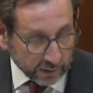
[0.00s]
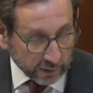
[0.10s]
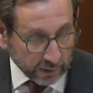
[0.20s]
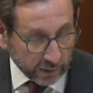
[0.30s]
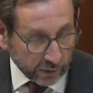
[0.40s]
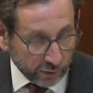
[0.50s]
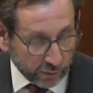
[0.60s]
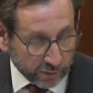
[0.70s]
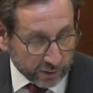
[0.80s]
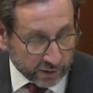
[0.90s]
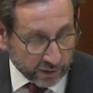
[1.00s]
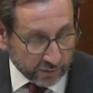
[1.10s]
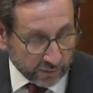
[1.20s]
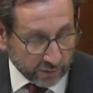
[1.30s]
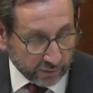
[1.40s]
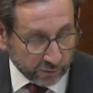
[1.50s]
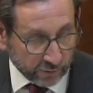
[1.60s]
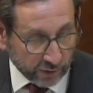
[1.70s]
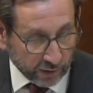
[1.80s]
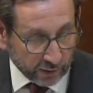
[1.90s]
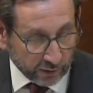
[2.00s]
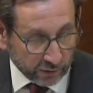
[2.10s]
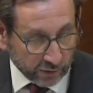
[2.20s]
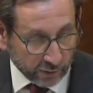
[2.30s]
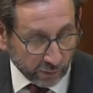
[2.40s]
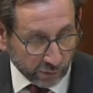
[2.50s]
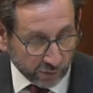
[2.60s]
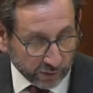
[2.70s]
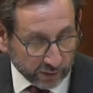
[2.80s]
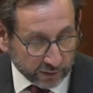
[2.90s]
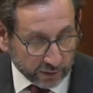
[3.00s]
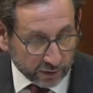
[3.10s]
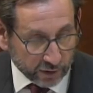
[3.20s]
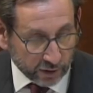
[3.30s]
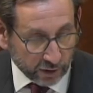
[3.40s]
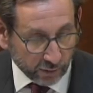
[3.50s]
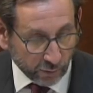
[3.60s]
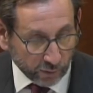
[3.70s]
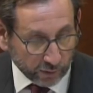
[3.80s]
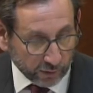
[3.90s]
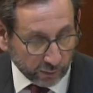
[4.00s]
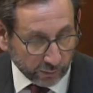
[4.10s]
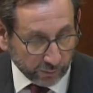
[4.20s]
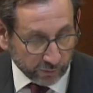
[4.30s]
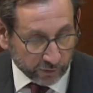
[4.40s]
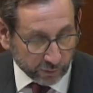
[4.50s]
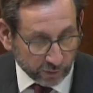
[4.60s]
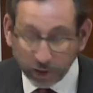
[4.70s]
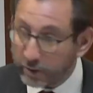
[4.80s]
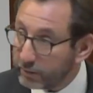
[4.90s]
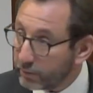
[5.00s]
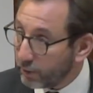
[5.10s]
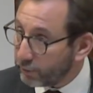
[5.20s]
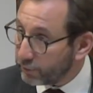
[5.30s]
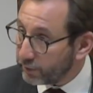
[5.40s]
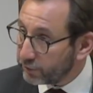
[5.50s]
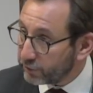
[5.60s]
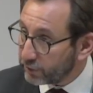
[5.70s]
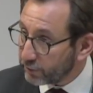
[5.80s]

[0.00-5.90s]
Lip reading: Now, who would be the survival guidance coordinator to whom one copy of this would go on the incident